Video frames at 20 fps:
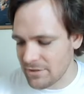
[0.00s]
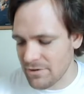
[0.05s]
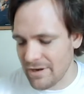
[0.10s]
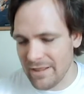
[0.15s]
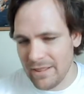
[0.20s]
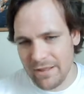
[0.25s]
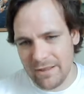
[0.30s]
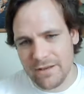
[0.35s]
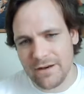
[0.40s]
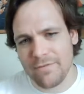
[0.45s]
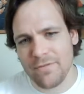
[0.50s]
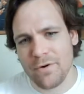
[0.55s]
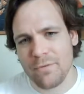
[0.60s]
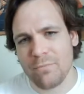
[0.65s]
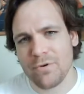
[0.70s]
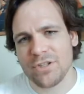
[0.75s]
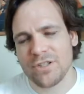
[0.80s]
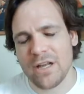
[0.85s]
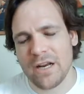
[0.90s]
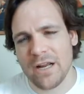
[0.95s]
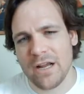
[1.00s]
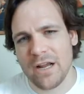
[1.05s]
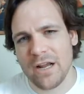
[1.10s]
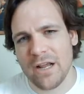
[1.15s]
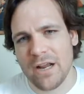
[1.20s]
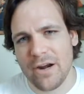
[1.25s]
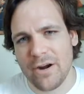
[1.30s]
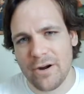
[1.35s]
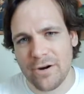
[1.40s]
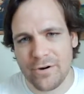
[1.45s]
So I think that if you're presenting a
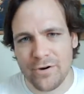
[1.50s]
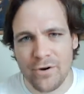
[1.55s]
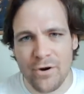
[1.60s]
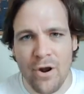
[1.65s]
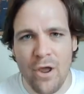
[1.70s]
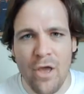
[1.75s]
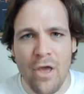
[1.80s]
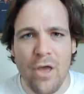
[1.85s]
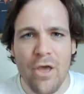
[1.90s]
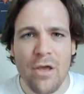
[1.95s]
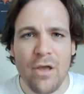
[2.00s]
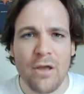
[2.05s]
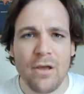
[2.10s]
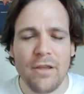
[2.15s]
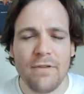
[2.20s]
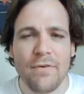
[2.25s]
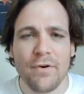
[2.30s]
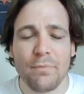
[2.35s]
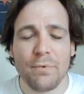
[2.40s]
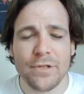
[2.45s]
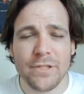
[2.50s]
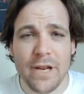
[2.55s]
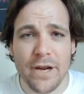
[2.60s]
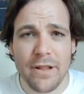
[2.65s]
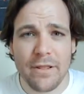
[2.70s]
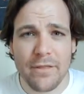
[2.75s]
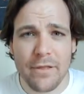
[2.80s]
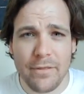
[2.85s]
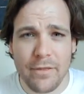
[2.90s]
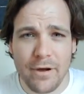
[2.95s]
character, if you're
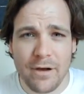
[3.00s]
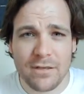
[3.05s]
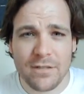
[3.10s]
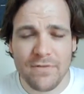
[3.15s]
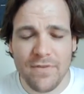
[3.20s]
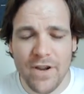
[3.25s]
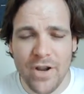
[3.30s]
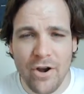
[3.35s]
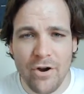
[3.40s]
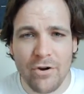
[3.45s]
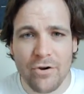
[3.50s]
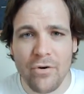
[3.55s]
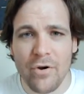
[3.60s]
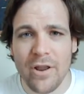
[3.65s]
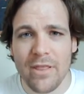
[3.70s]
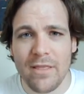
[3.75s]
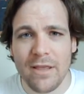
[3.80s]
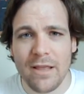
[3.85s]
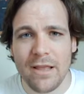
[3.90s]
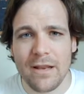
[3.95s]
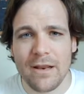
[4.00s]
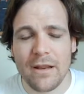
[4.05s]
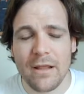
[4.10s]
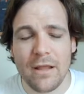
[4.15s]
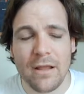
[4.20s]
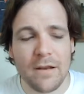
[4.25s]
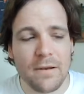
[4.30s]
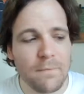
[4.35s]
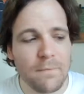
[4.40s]
presenting the thoughts of a character, I think it's